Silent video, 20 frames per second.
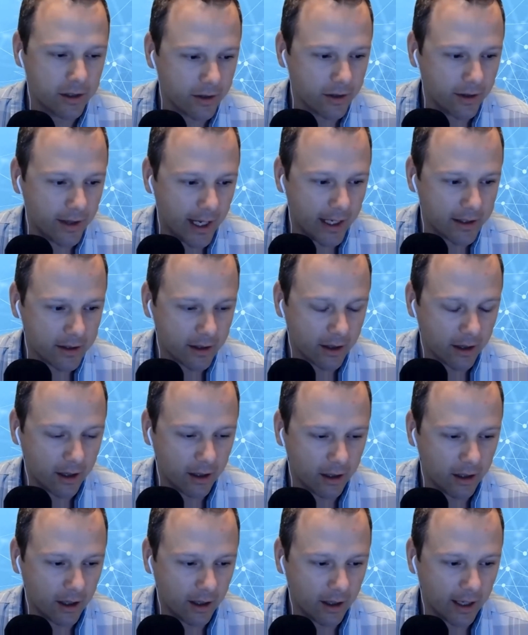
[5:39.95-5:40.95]
So that's
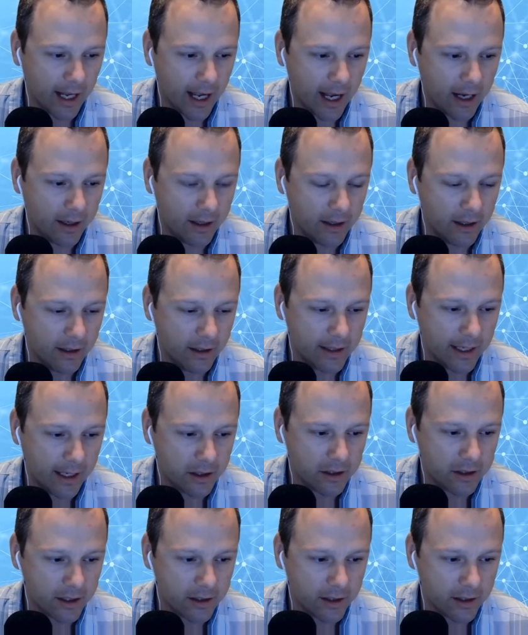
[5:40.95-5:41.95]
our CAD data
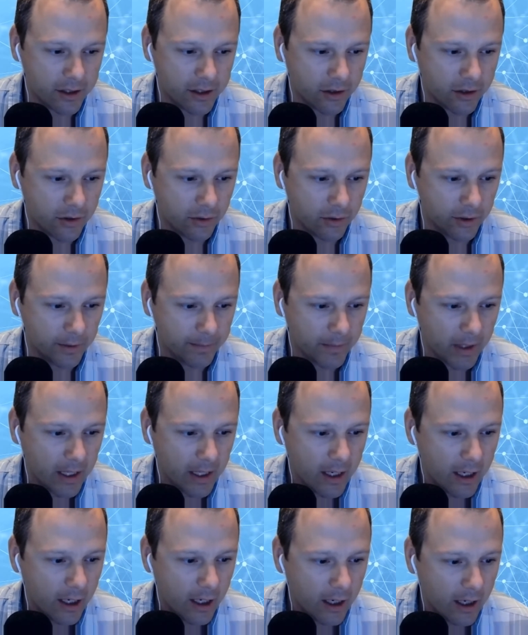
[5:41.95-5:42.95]
translation tool.
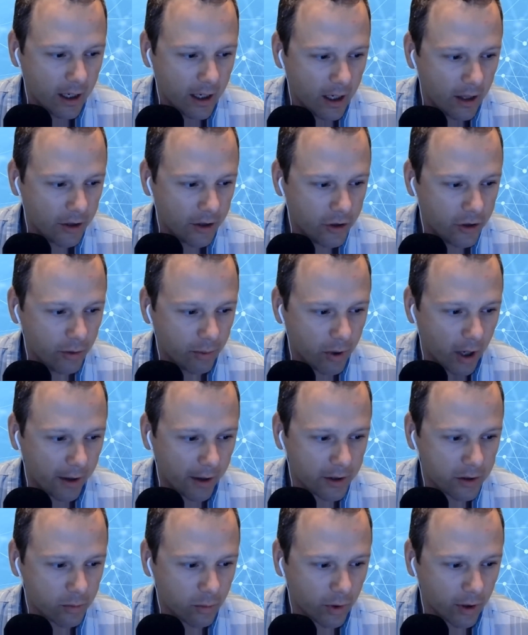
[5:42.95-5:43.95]
The two
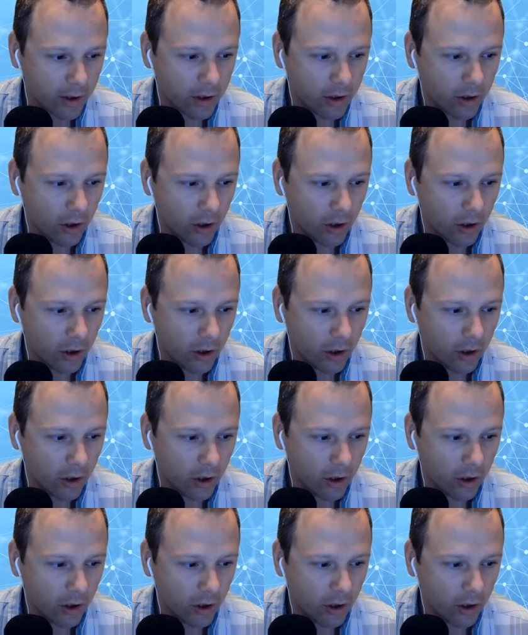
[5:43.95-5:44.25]
products work